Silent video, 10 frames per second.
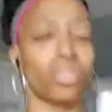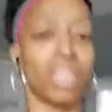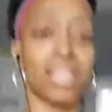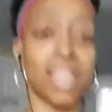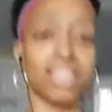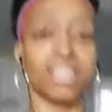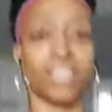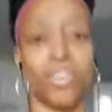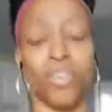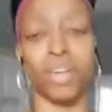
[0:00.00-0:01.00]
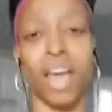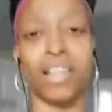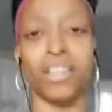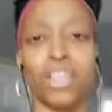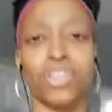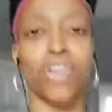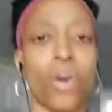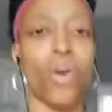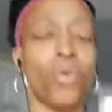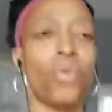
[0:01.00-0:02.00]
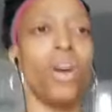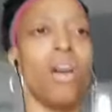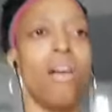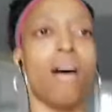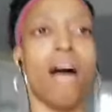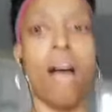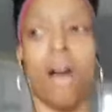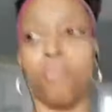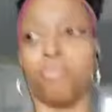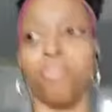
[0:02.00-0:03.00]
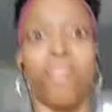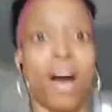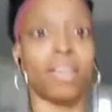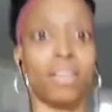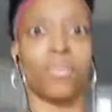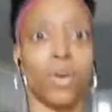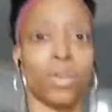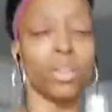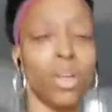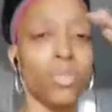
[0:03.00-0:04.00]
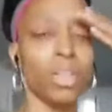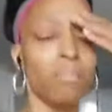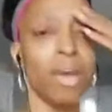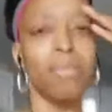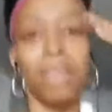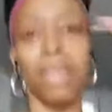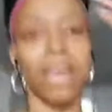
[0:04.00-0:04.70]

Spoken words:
things that she did on her reality show, how provocative her clothing may be,